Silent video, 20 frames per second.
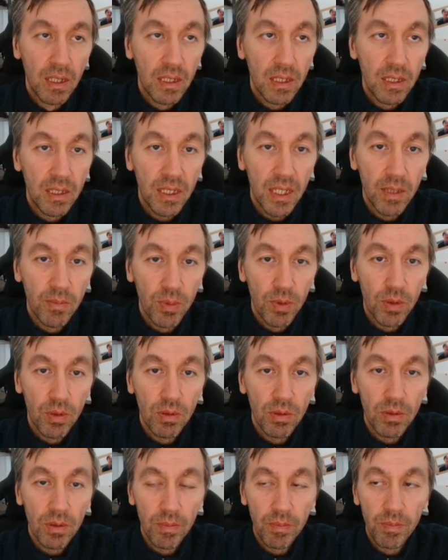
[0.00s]

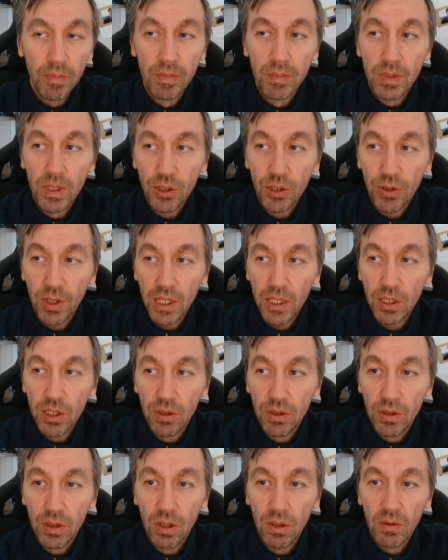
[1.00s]
Nepo try
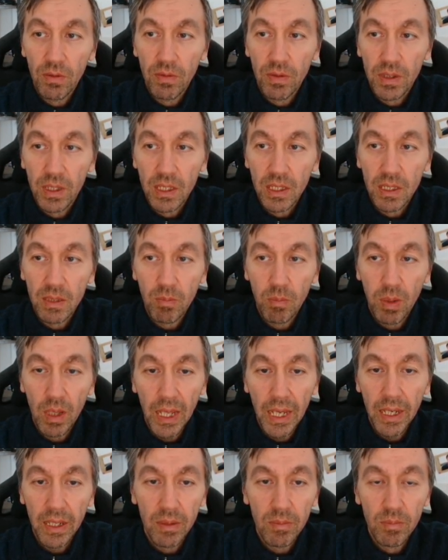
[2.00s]
to go for this
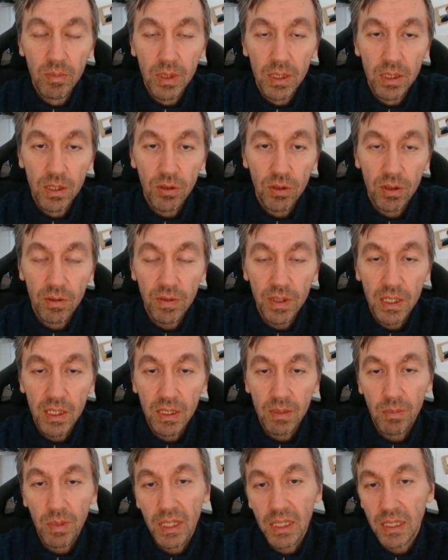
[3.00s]
plan, but sort of he
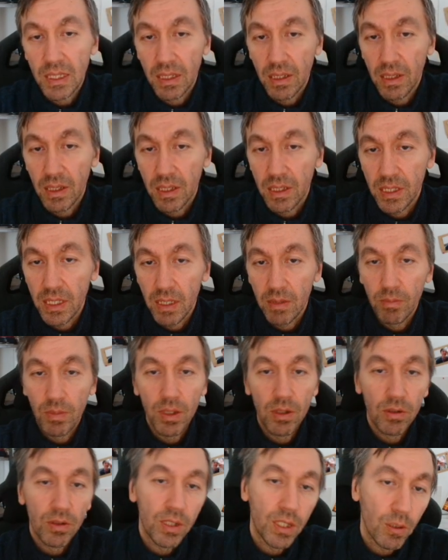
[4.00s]
is mixing things up
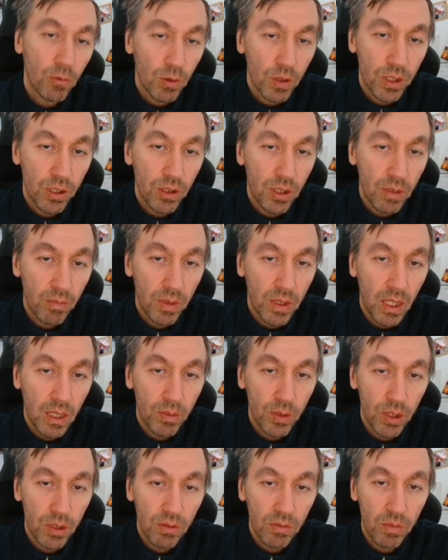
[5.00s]
because he wants to keep an
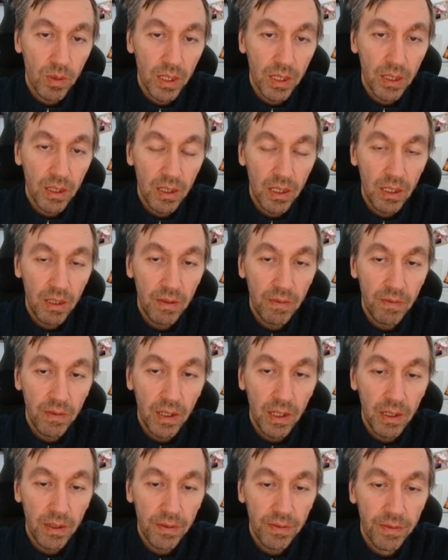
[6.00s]
option of playing
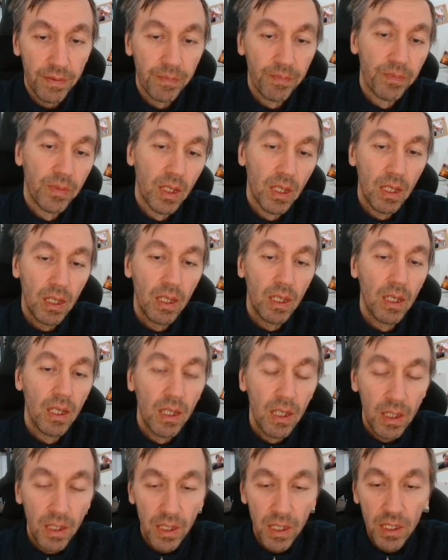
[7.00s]
e5.
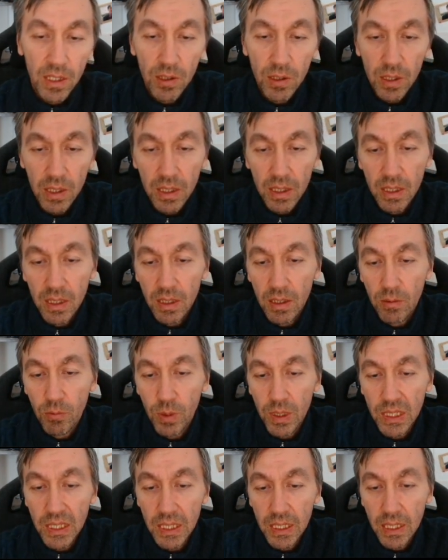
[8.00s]
Here
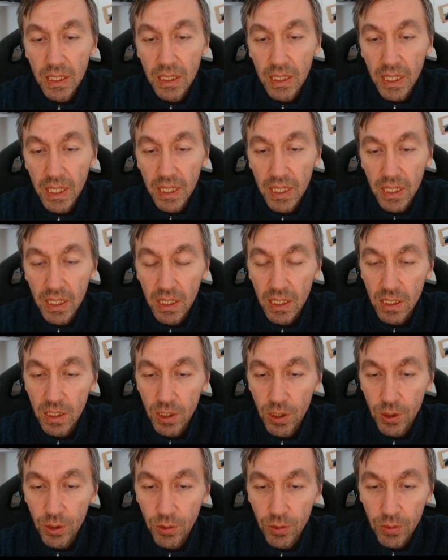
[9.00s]
we see knight
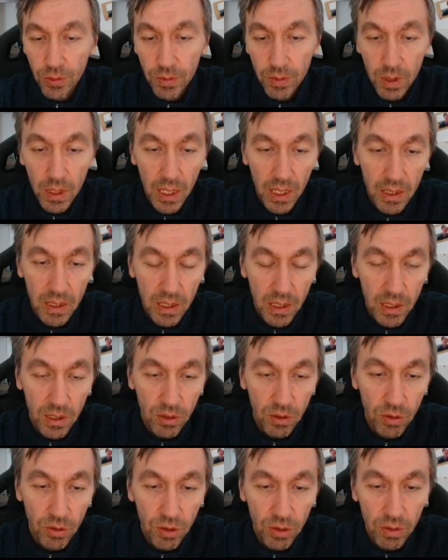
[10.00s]
e2, kind of
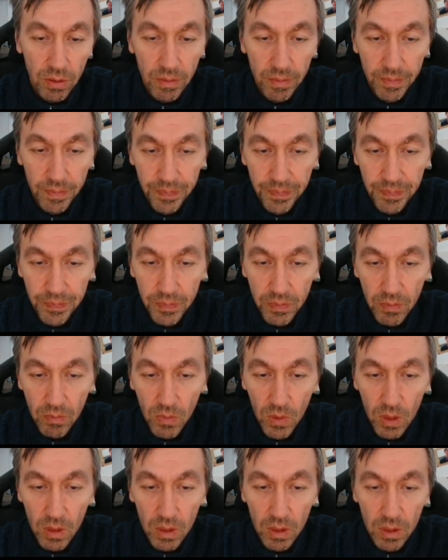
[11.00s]
unusual.
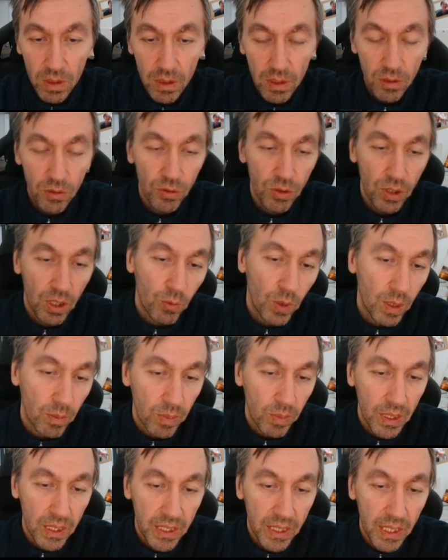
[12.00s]
Usually white
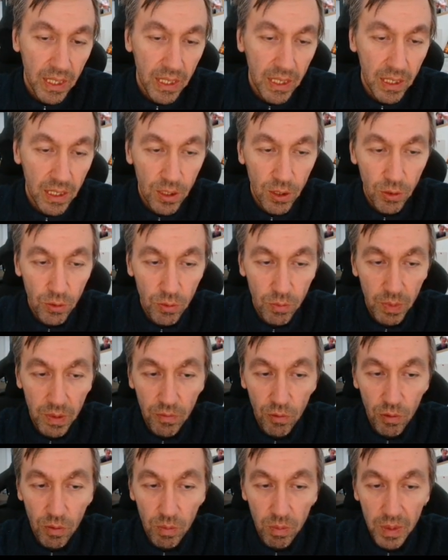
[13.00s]
plays knight e2
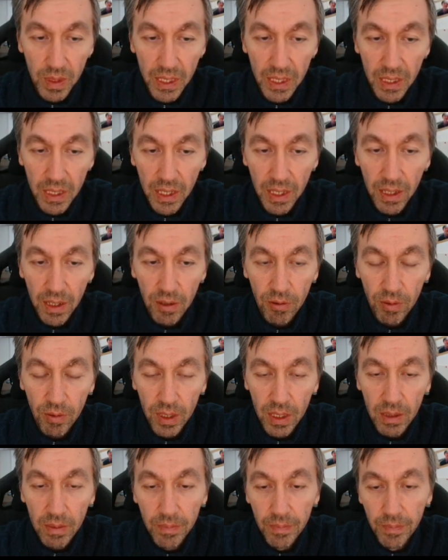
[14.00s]
before playing a3.